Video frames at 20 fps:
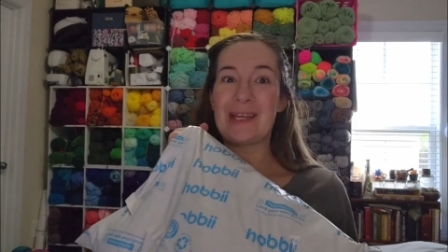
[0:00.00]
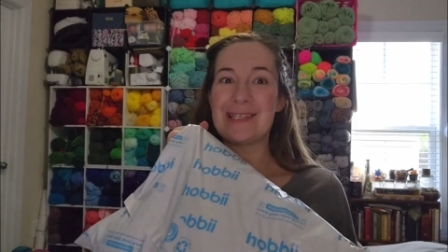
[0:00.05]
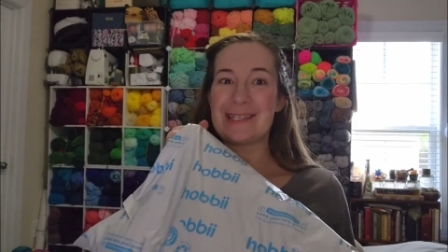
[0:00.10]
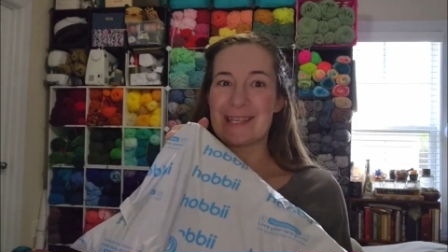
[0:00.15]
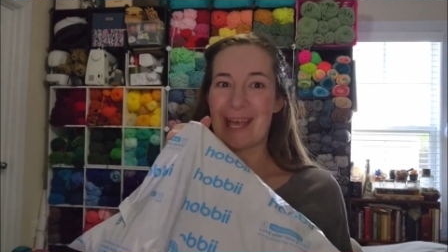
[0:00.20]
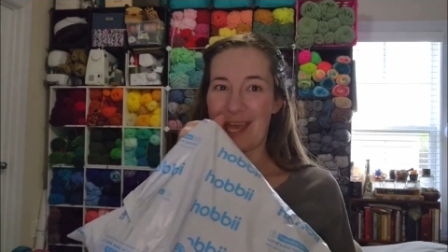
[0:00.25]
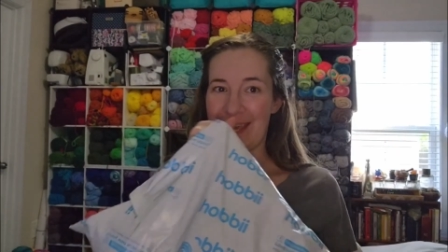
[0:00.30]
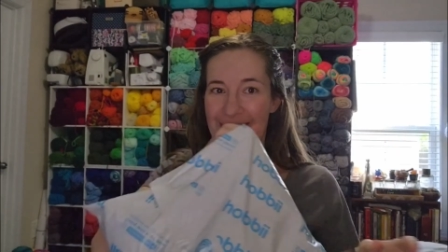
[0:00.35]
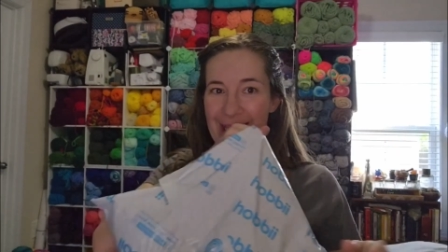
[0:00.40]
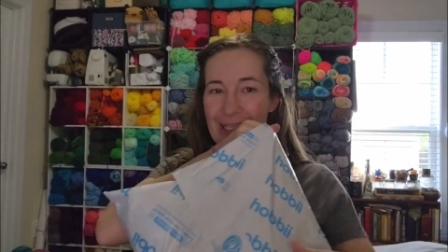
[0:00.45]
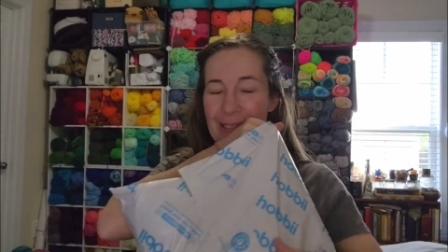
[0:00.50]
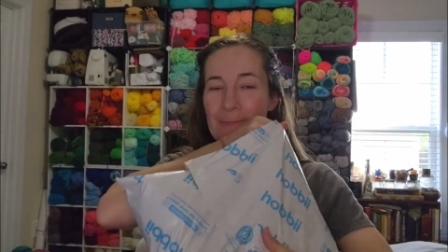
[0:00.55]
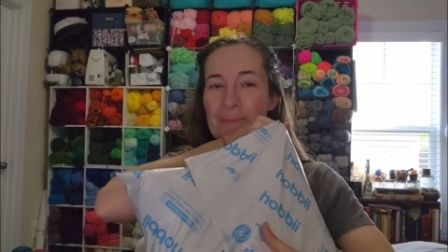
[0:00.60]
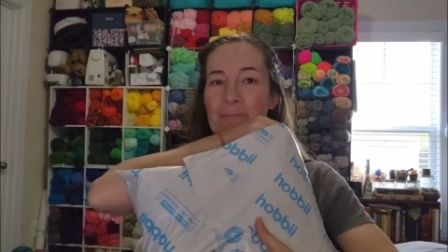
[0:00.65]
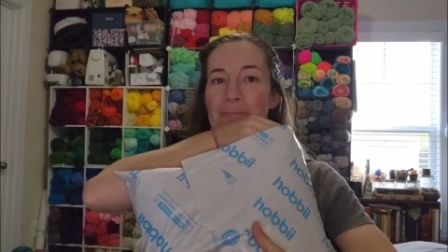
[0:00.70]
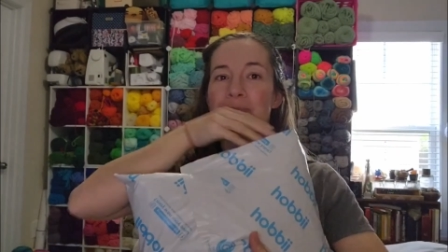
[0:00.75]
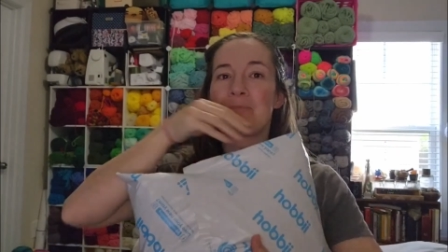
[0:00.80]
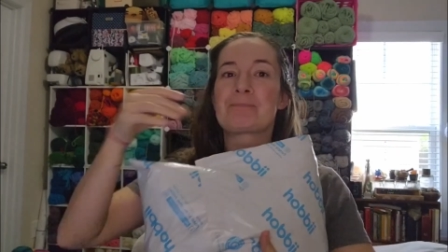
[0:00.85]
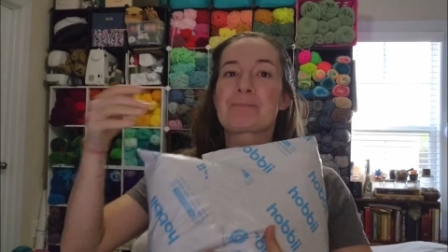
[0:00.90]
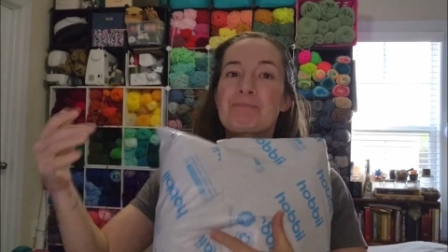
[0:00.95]
excited.
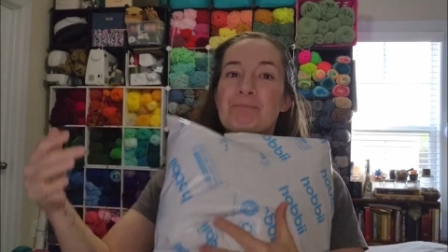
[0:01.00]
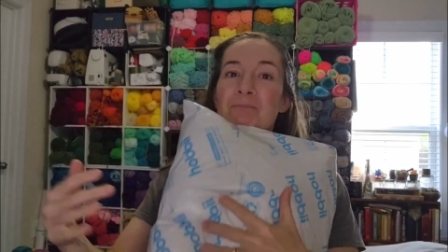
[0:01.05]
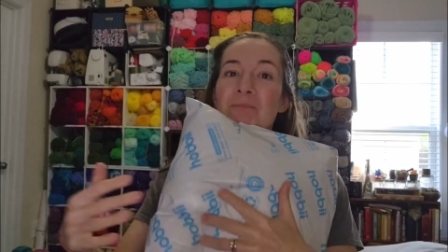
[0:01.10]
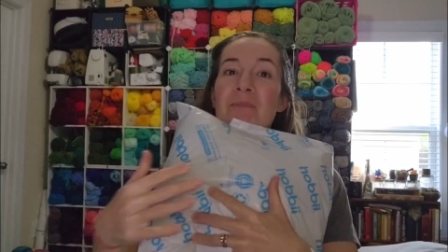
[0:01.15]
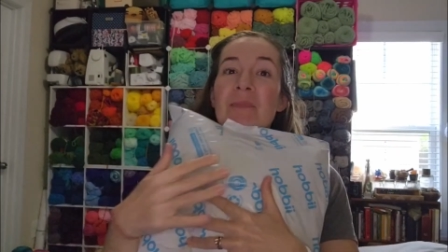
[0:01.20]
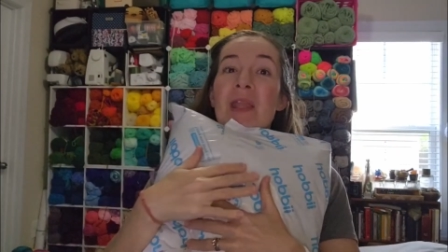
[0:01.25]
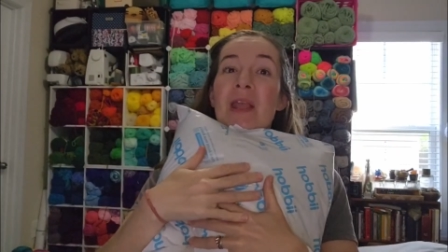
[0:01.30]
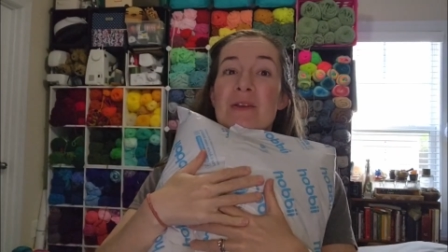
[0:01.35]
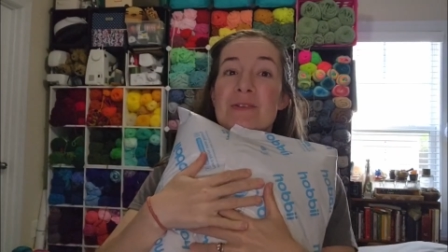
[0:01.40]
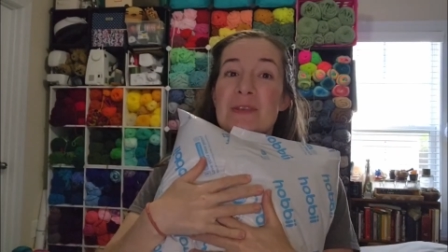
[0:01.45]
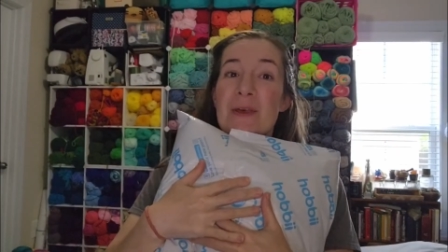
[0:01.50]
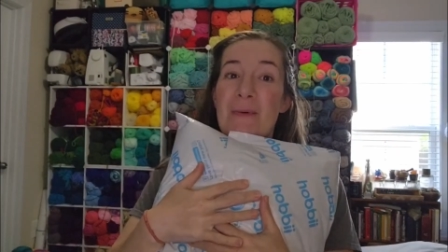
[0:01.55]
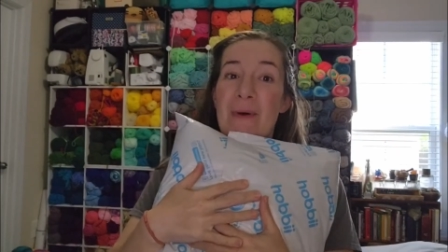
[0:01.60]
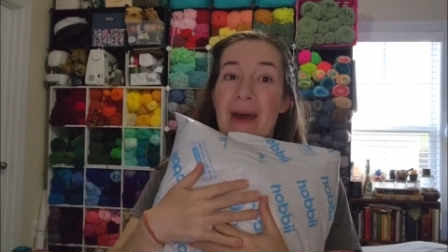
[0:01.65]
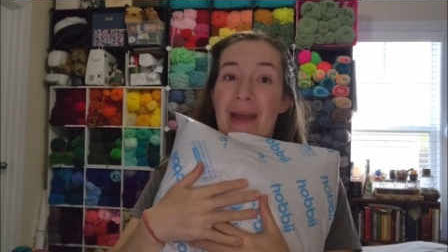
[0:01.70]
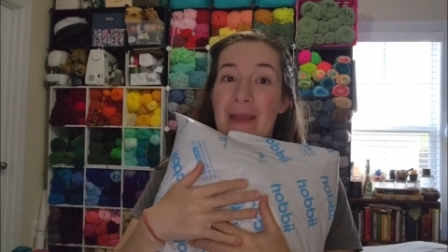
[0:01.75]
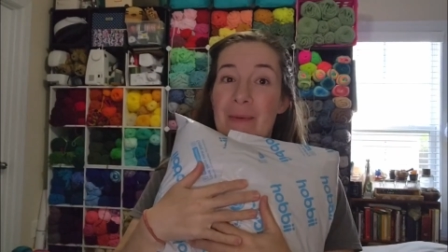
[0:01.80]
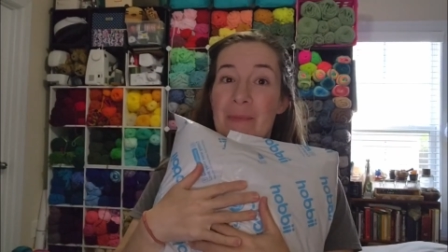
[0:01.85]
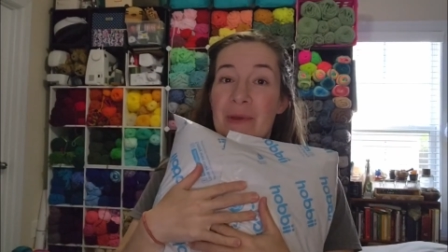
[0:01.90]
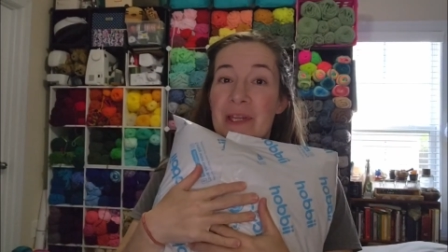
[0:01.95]
So
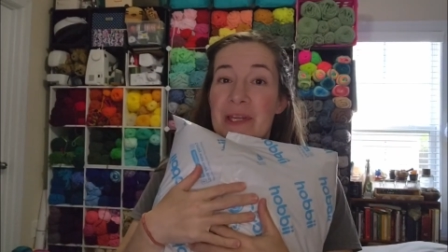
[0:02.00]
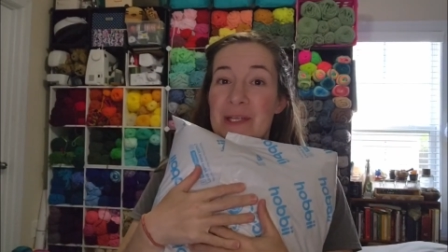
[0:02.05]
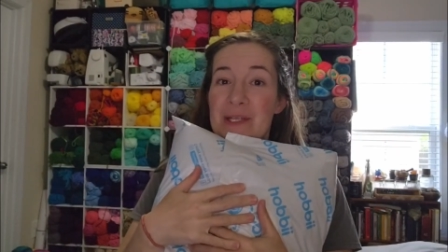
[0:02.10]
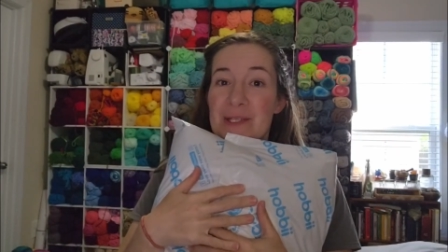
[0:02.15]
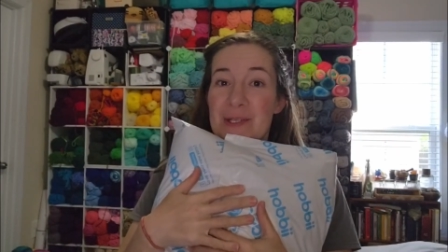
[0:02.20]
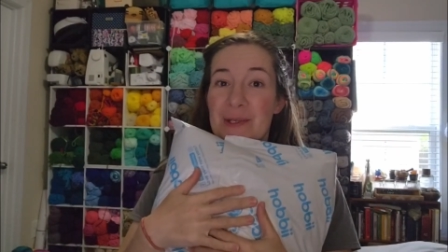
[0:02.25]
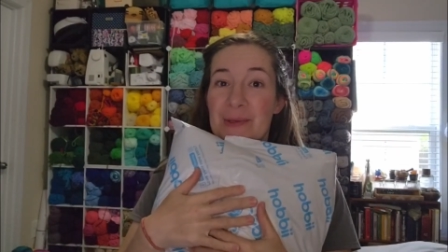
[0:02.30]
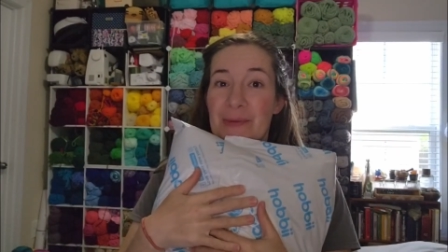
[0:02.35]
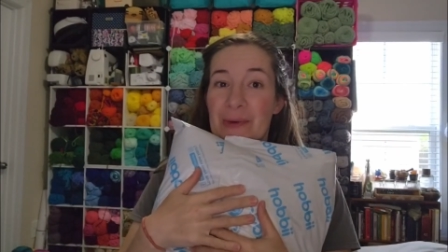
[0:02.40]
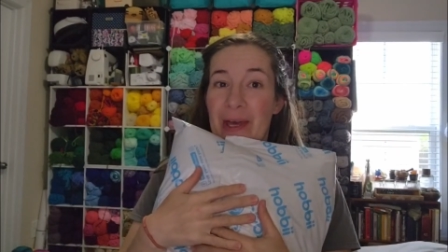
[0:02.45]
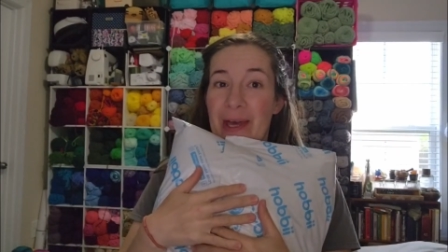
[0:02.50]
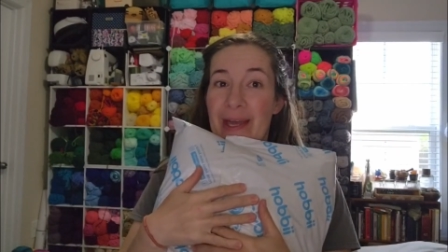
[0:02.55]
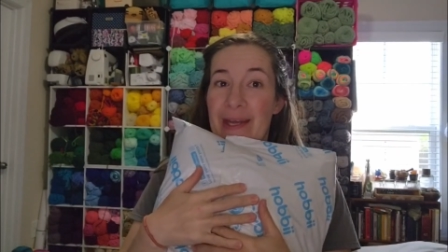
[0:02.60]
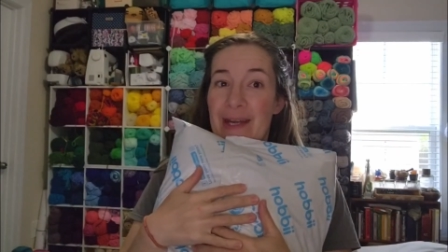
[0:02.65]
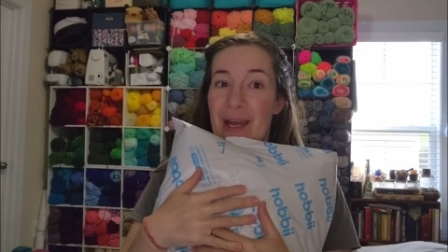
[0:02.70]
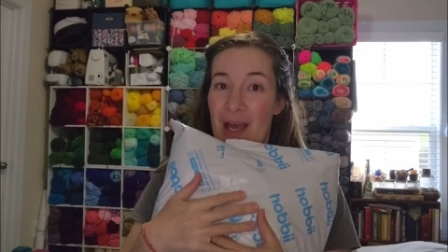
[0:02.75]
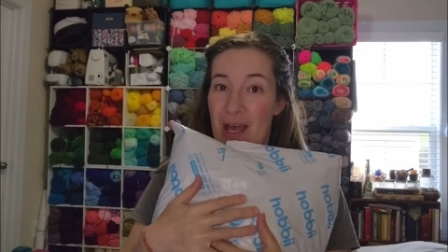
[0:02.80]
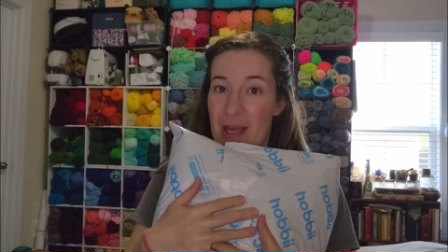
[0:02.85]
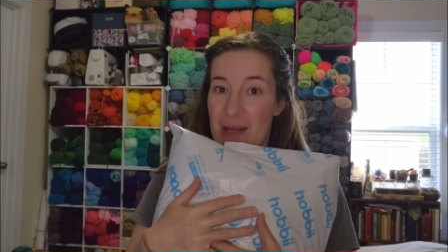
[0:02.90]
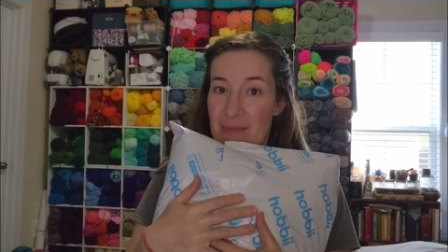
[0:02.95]
I am gonna do
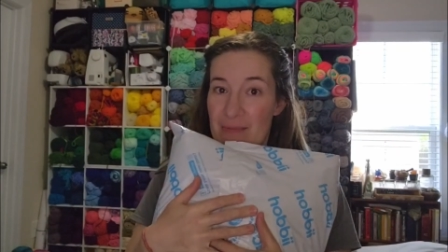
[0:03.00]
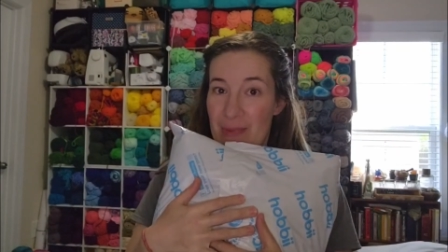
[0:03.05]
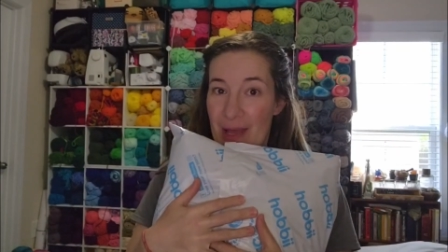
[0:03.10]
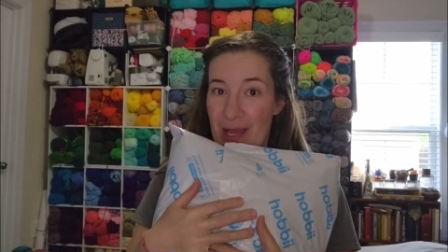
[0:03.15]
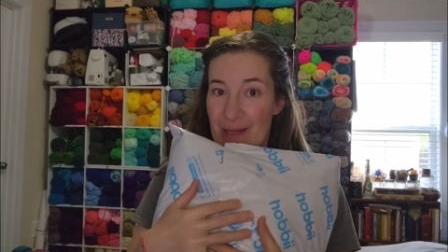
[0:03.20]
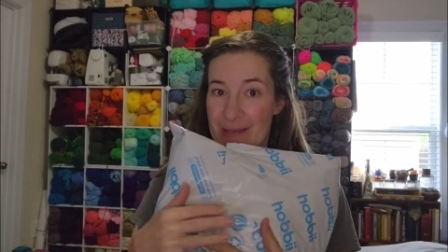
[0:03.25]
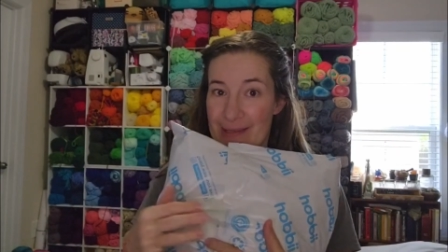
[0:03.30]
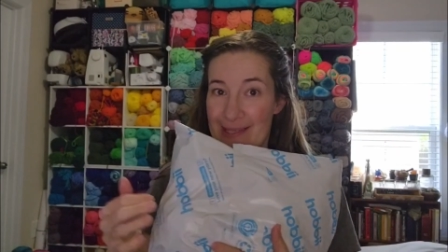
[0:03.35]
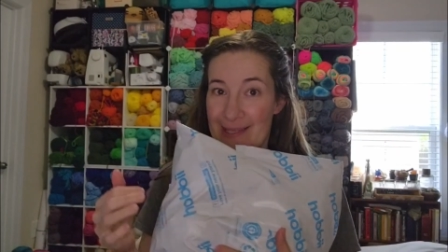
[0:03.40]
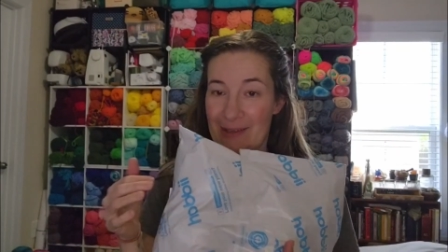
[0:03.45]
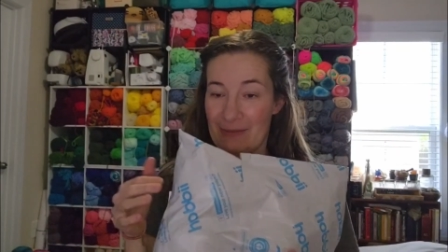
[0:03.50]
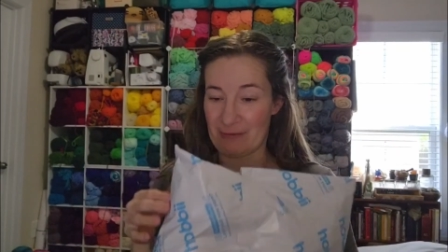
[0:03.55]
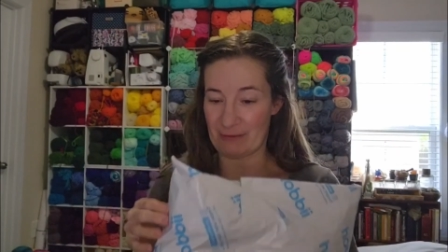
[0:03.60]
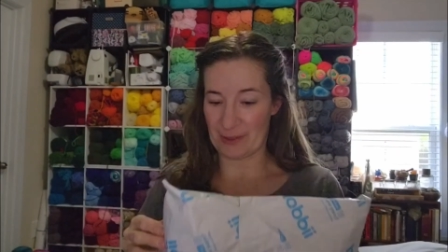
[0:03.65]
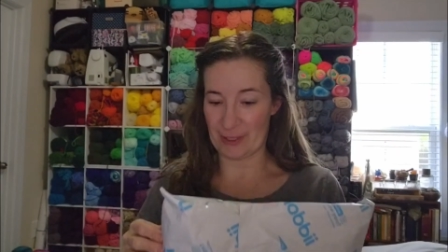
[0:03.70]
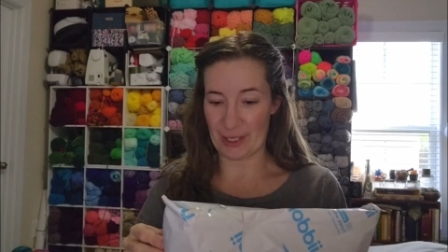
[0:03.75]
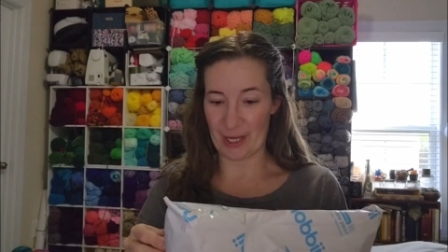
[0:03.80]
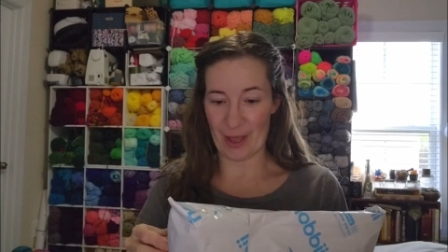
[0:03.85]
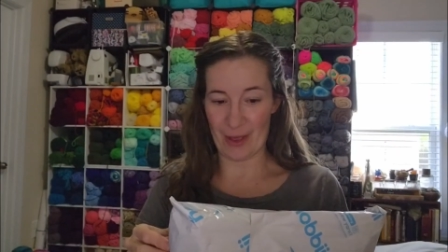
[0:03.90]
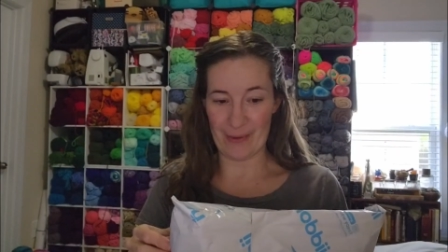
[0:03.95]
an unboxing
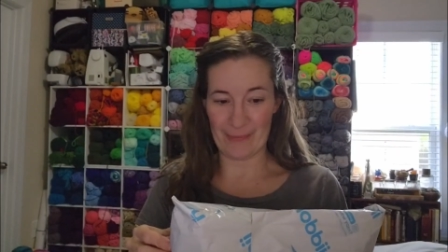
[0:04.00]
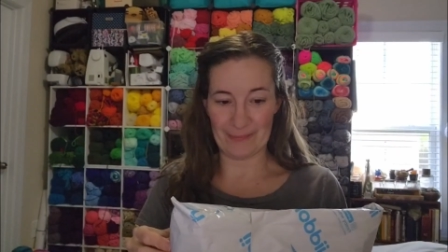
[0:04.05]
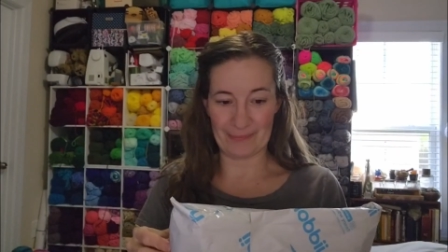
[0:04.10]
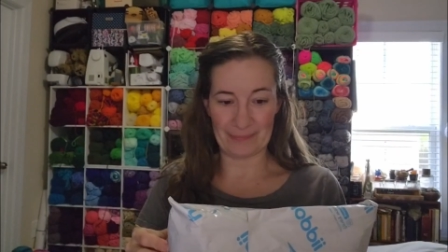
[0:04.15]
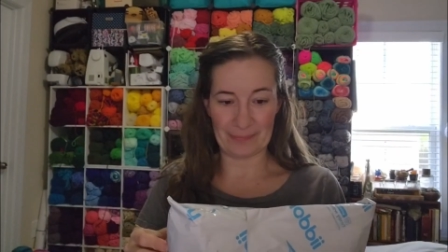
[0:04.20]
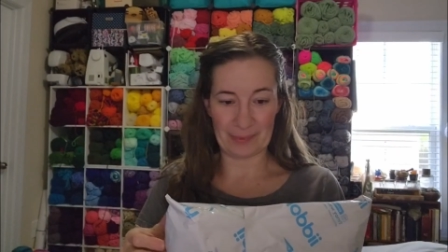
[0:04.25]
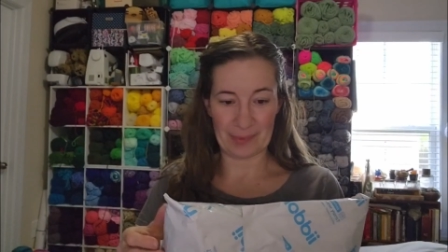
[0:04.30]
for y'all,